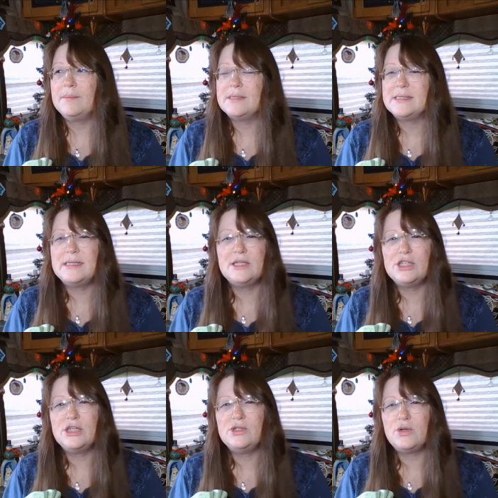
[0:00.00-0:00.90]

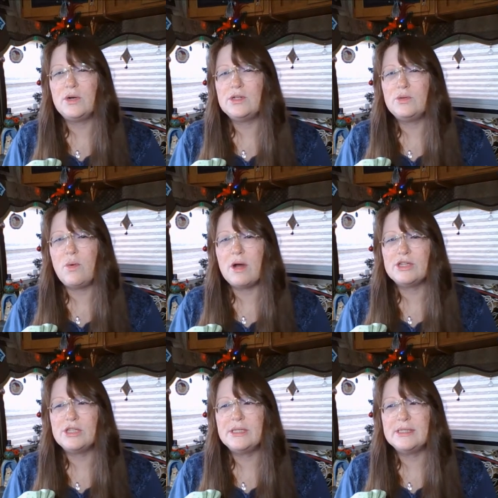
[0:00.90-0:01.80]
Stitching George
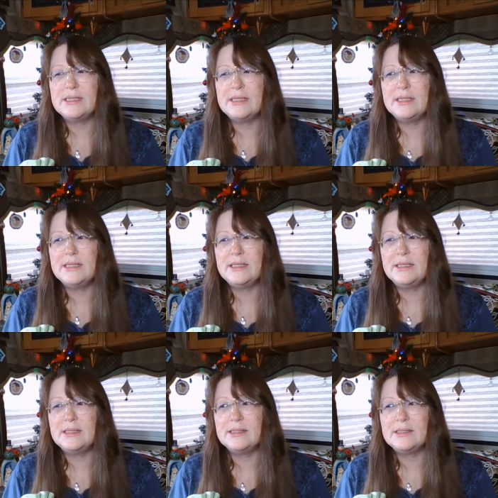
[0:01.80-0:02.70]

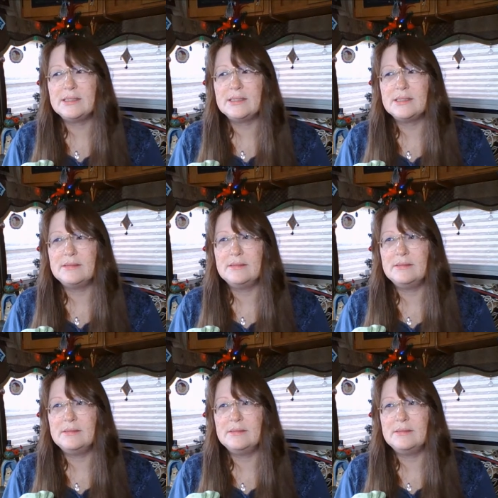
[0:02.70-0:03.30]
Washington's